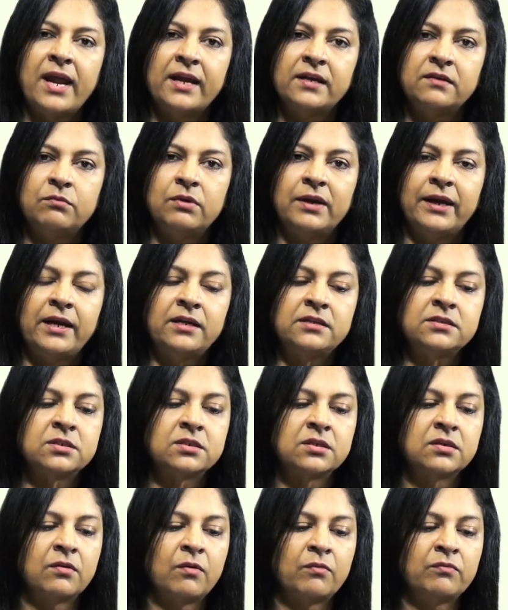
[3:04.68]

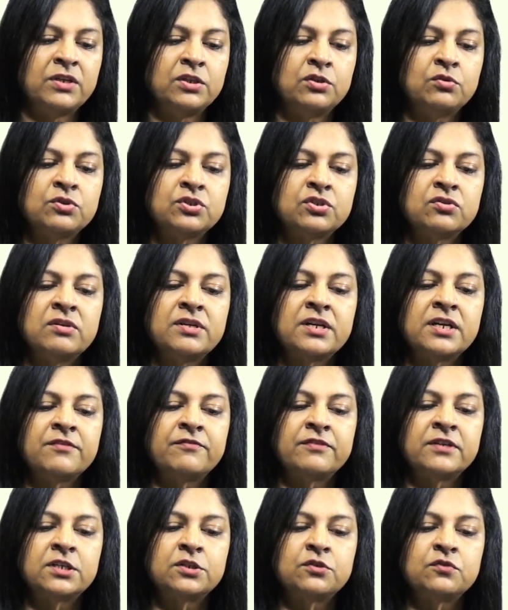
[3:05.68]
language, we usually
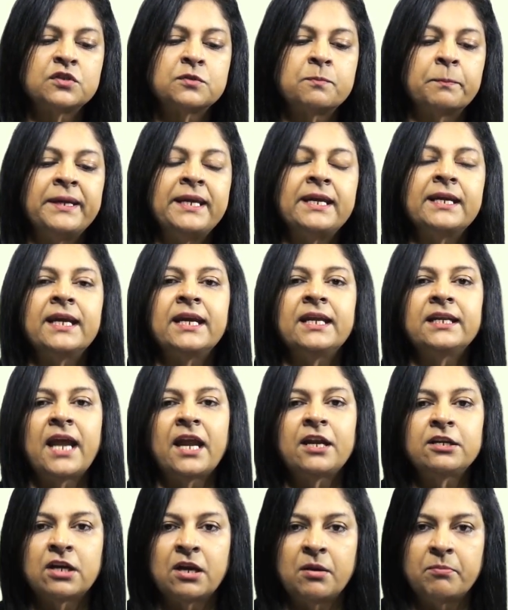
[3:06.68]
refer to speaking
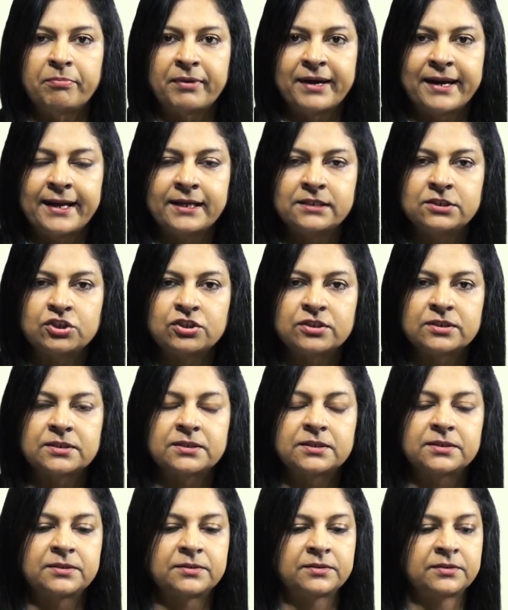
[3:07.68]
and
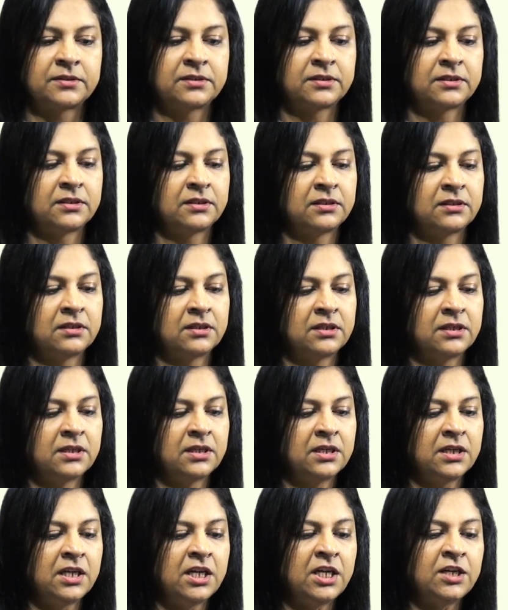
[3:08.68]
comprehension.
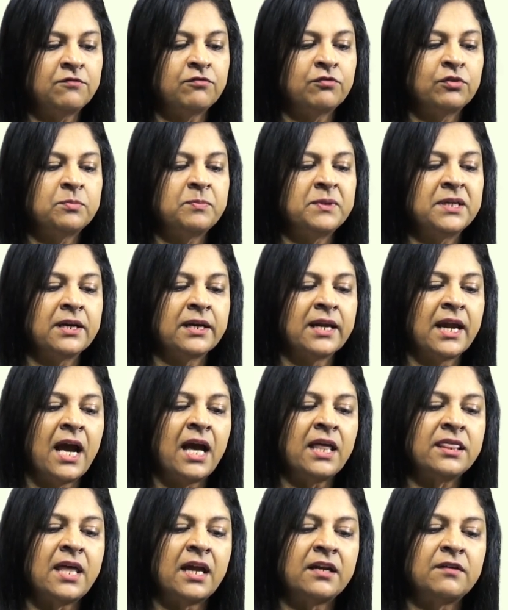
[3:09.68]
It would be
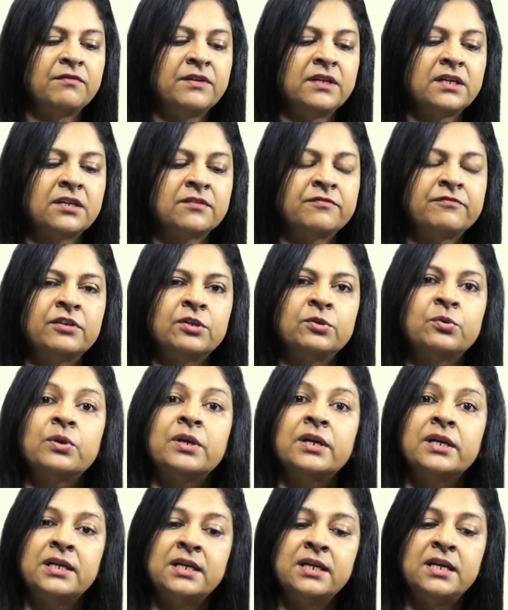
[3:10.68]
rare that we refer to
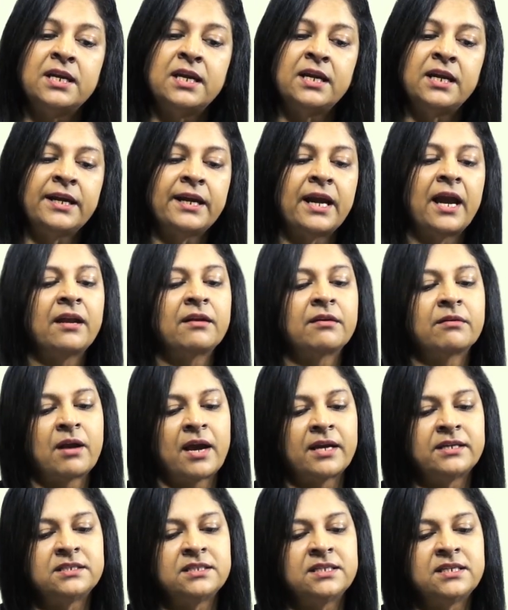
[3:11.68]
reading and
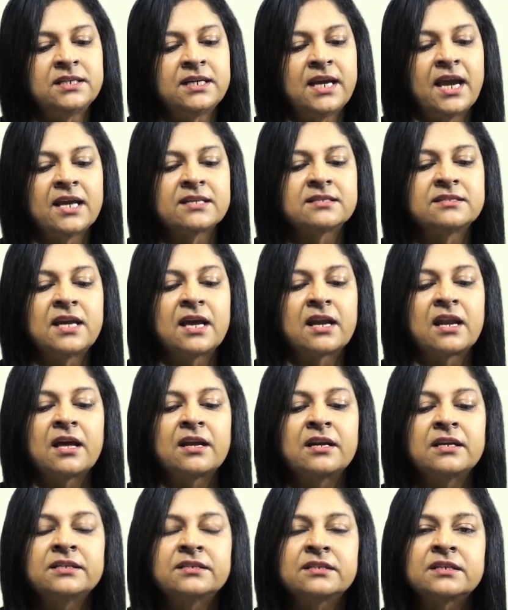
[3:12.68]
writing, as there
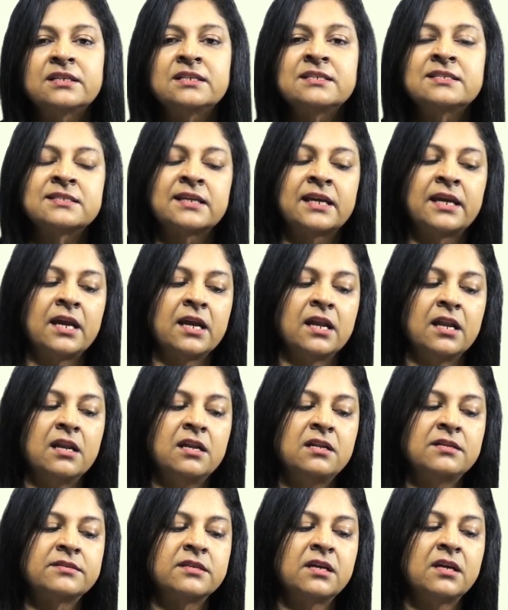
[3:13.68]
are literary
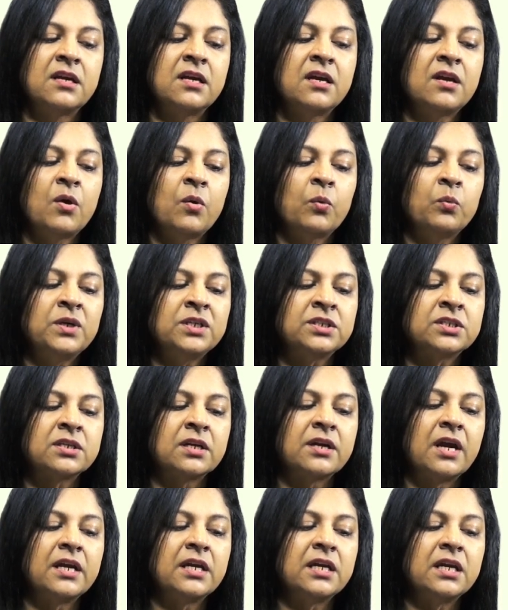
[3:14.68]
skills which
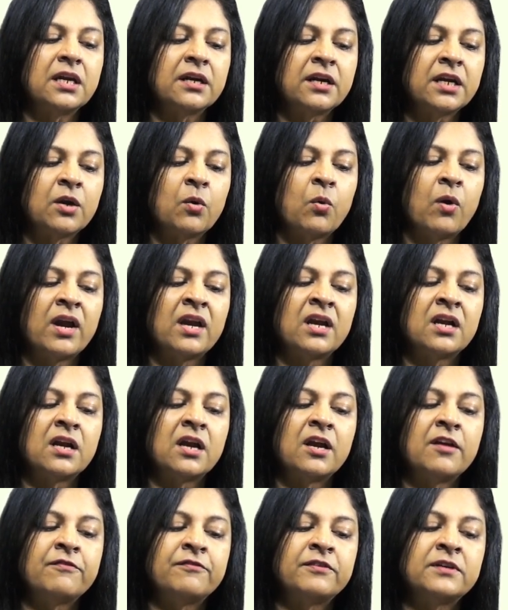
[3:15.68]
require
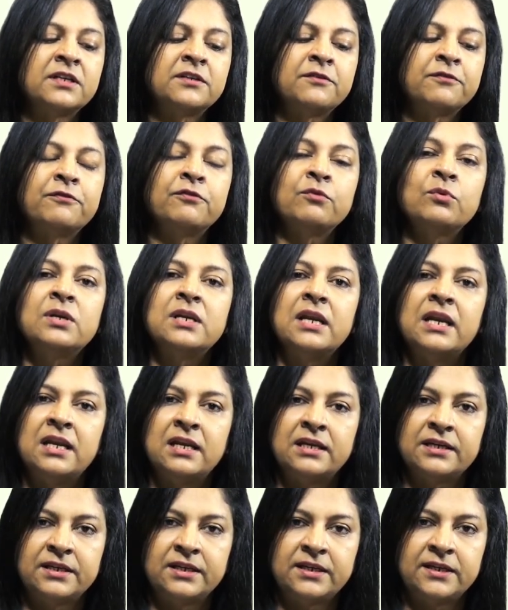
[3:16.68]
effortful
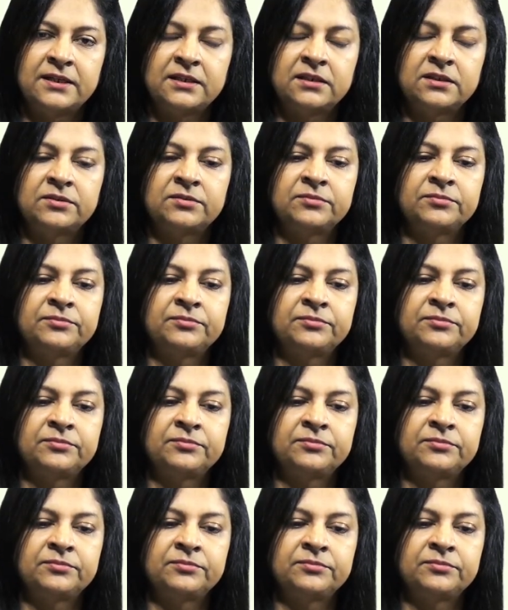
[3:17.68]
learning.